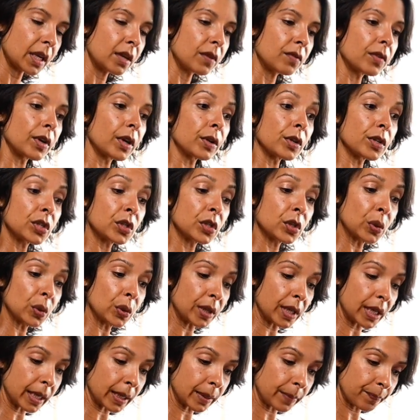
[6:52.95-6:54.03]
Very
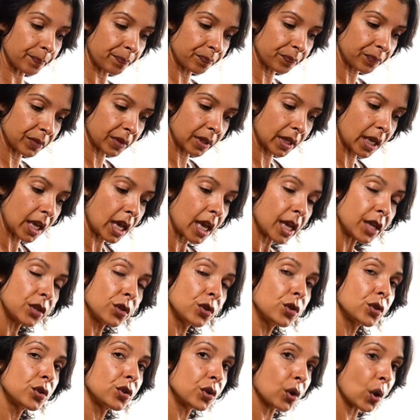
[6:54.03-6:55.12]
soothing.
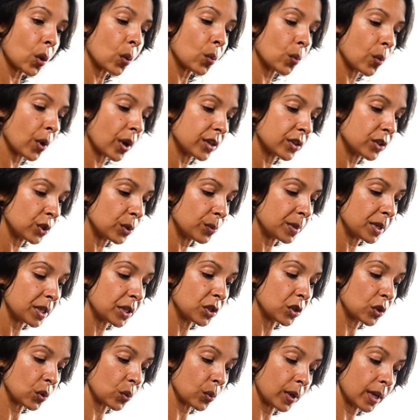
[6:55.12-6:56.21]
You don't want to be
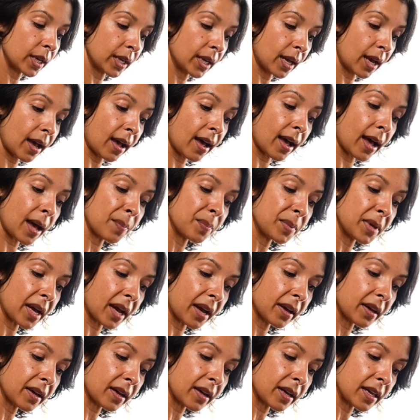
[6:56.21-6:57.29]
doing
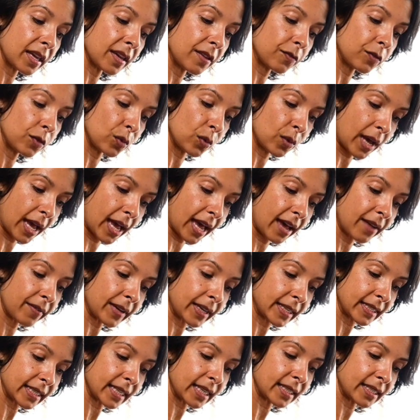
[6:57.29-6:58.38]
Abhyanga if you have,
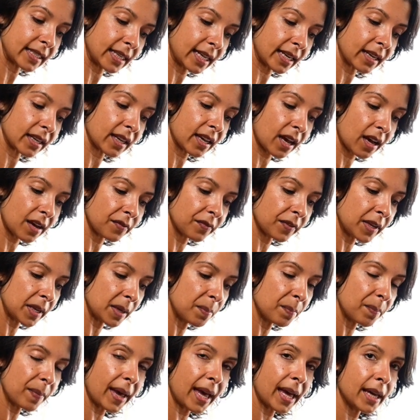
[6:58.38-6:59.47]
as I said, a kapha
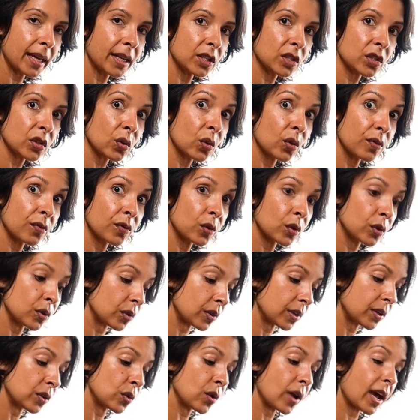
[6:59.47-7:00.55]
imbalance, or if
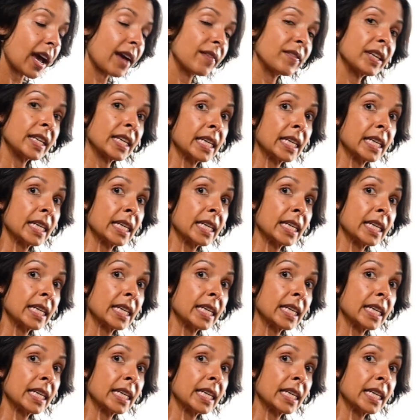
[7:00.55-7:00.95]
you're having